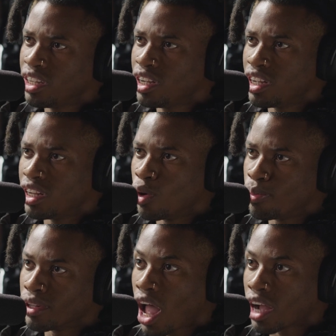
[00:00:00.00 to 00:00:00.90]
and
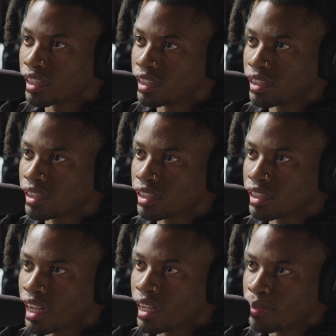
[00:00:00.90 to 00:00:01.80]
Opelika,
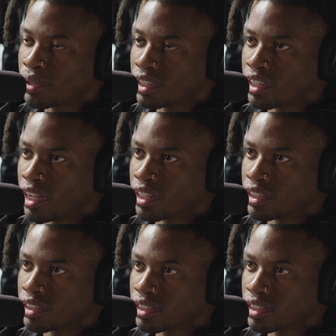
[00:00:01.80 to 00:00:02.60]
like put together.